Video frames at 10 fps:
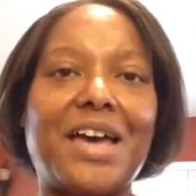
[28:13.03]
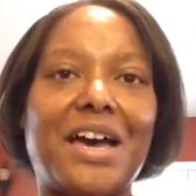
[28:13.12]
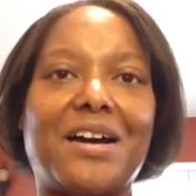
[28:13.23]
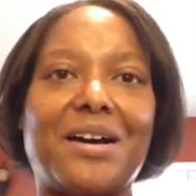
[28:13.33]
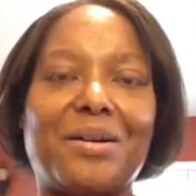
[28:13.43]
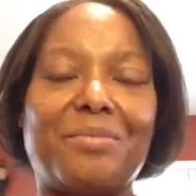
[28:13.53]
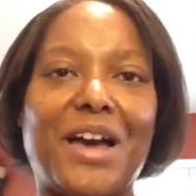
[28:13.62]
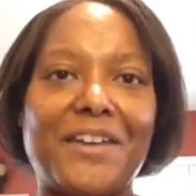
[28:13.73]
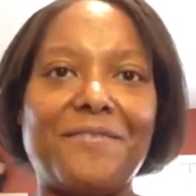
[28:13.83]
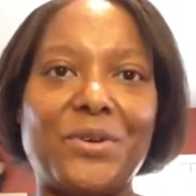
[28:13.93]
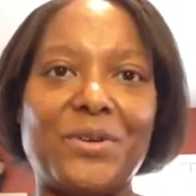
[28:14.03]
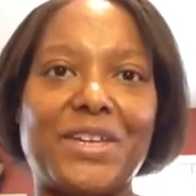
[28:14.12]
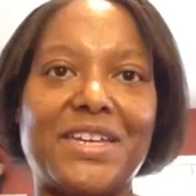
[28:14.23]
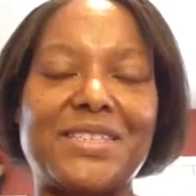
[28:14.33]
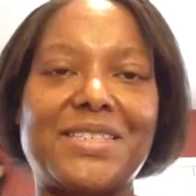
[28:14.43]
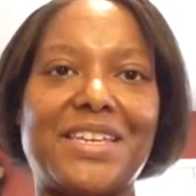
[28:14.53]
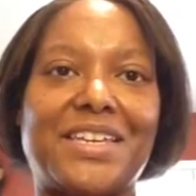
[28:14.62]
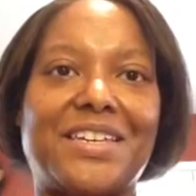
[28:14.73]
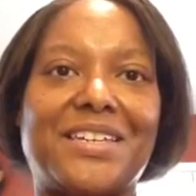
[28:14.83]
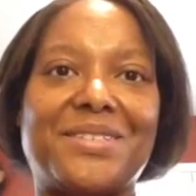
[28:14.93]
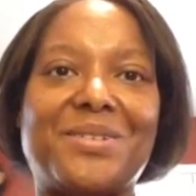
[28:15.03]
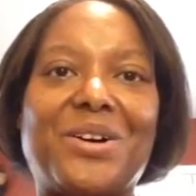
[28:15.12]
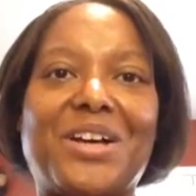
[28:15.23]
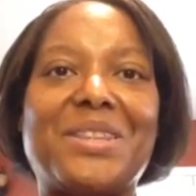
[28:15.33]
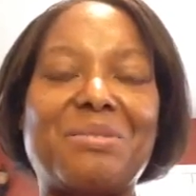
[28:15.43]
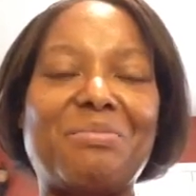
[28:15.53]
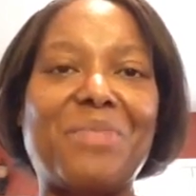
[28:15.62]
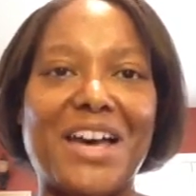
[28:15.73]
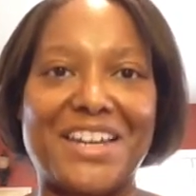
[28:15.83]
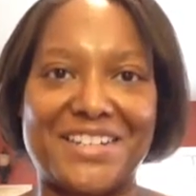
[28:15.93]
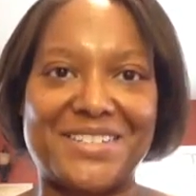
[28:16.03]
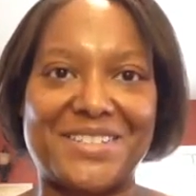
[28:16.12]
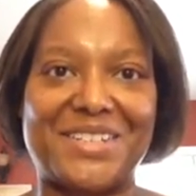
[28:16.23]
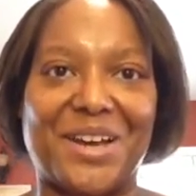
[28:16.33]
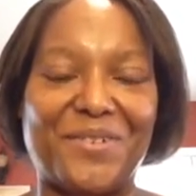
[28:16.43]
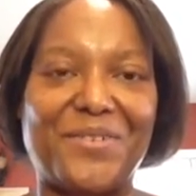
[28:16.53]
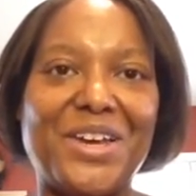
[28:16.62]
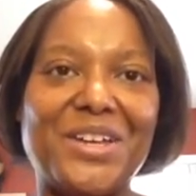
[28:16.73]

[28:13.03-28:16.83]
My focus is on the mind stuff,